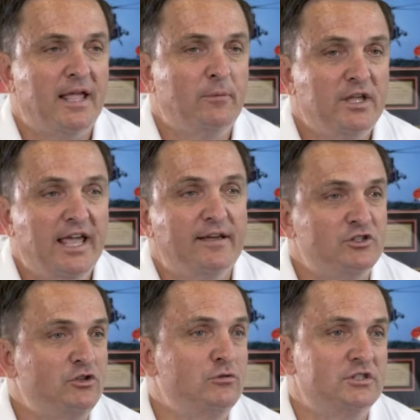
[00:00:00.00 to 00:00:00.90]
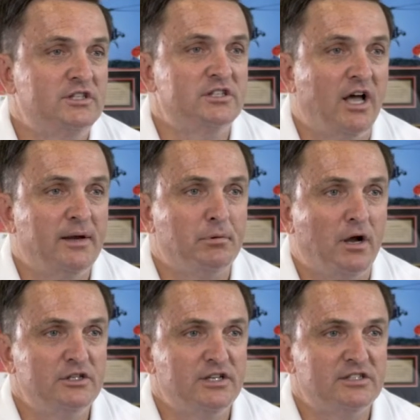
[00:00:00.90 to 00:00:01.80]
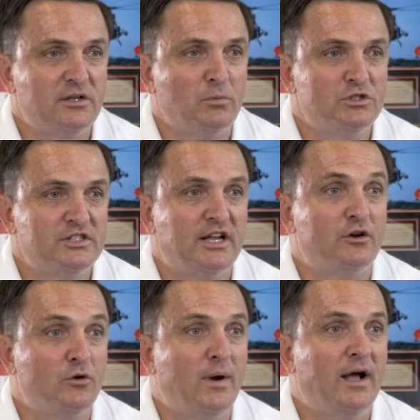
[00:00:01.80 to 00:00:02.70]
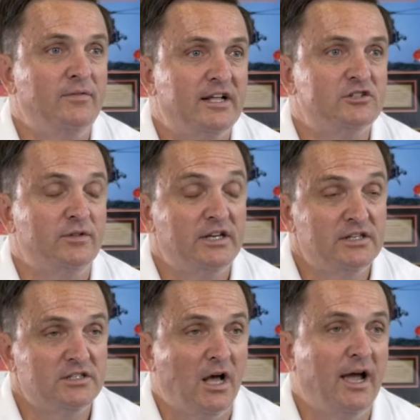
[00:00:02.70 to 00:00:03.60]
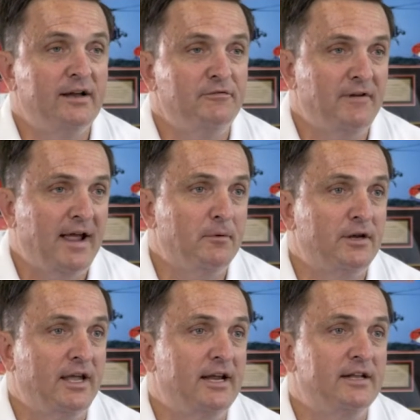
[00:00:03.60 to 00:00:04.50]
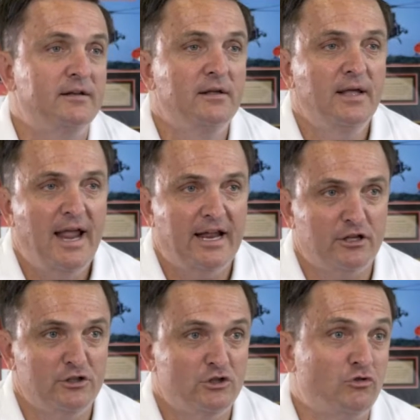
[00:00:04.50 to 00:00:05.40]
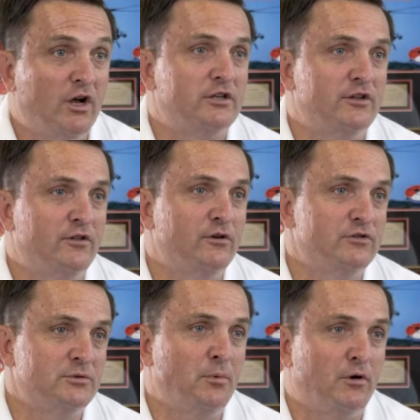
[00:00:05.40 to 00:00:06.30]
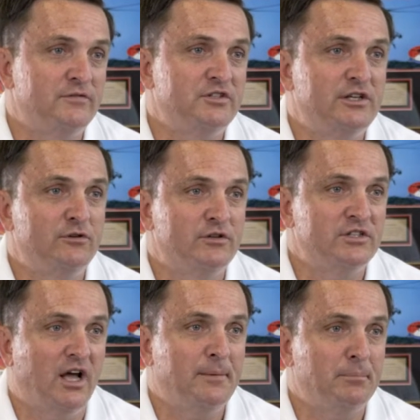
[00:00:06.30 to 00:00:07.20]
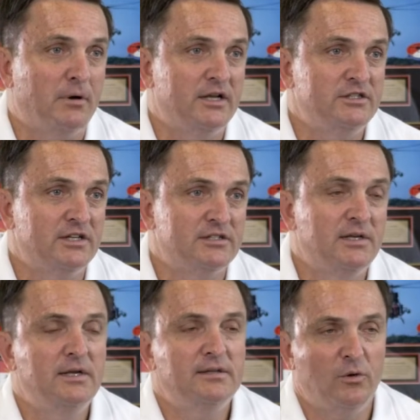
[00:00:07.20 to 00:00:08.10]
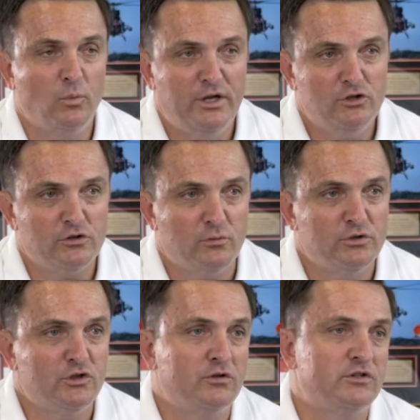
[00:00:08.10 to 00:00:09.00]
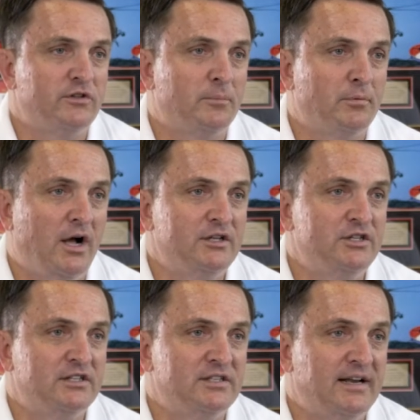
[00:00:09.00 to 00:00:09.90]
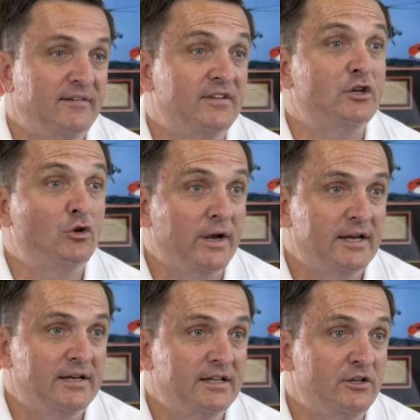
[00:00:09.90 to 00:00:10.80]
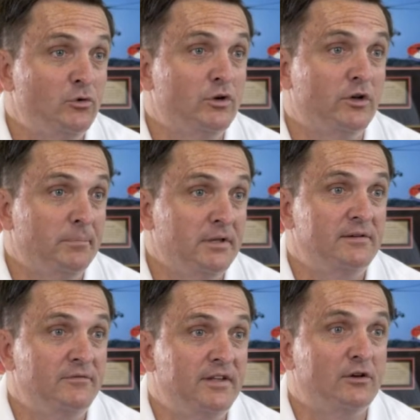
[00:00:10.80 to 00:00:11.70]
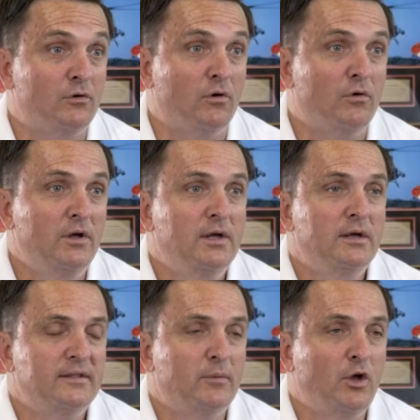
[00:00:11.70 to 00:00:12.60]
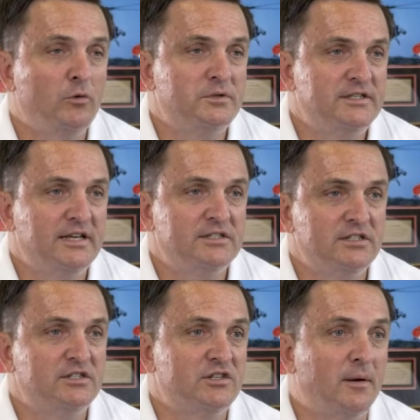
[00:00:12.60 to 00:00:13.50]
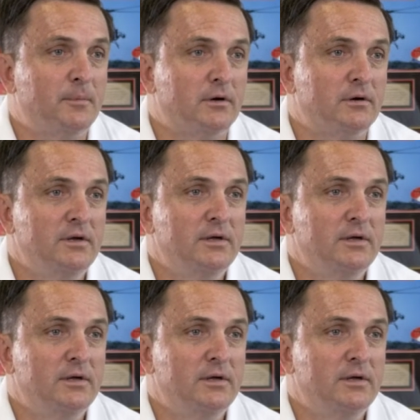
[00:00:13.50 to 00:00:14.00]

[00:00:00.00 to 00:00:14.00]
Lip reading: and we gave students design projects that were centered around that. So they designed, fabricated, and constructed those as part of senior design projects. Then we took the results of their projects and have integrated it into a complete vehicle that we hope to test this summer